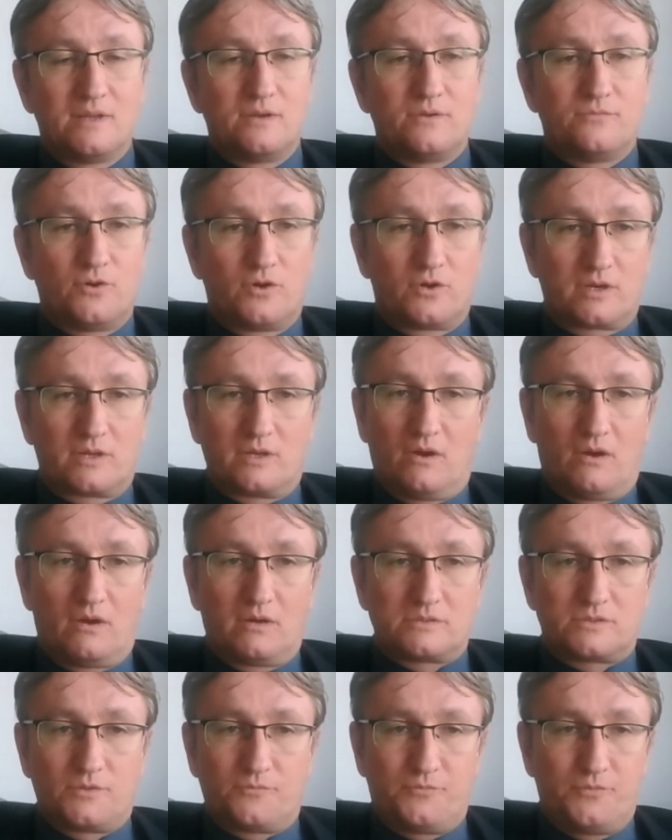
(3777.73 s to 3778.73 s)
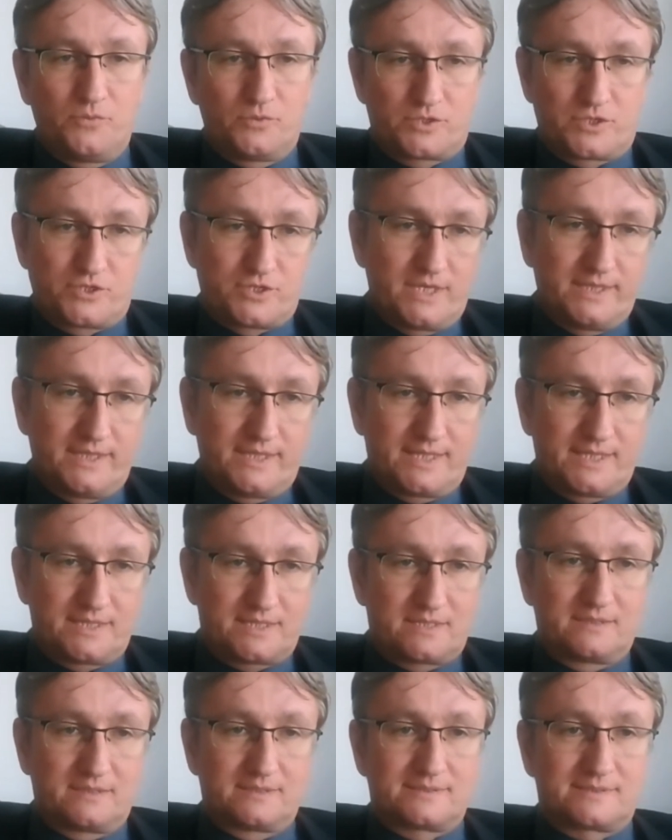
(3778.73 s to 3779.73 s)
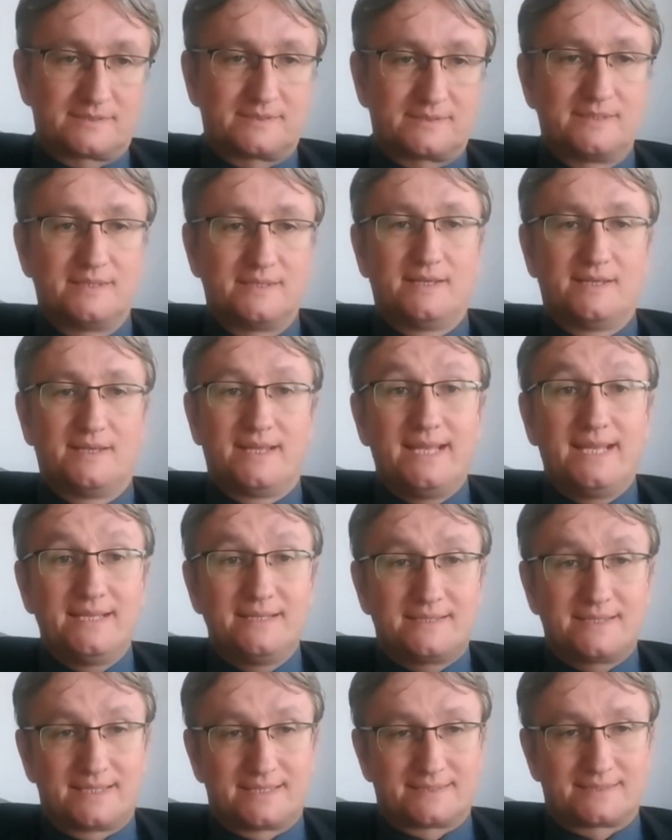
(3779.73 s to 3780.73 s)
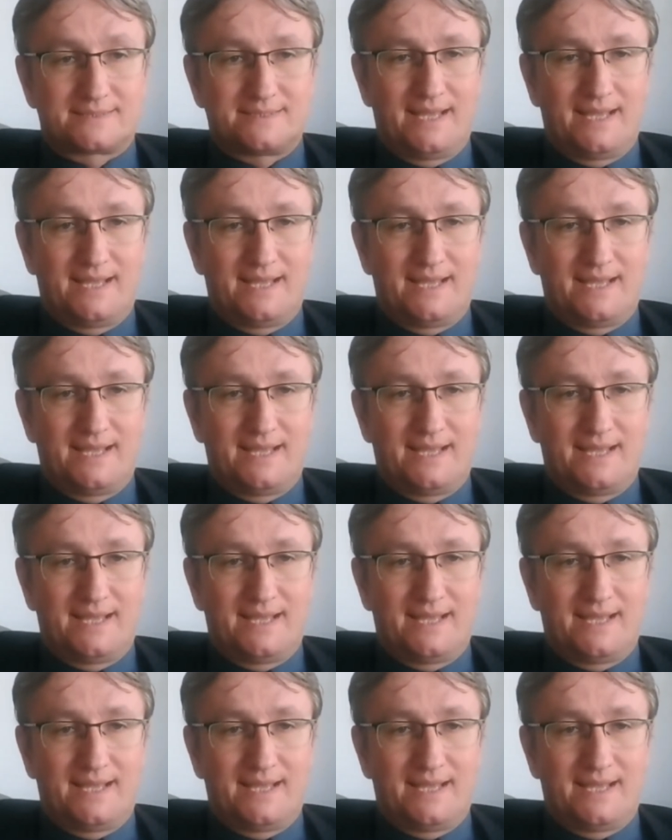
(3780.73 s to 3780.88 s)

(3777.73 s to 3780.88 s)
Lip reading: for the future generations' interest,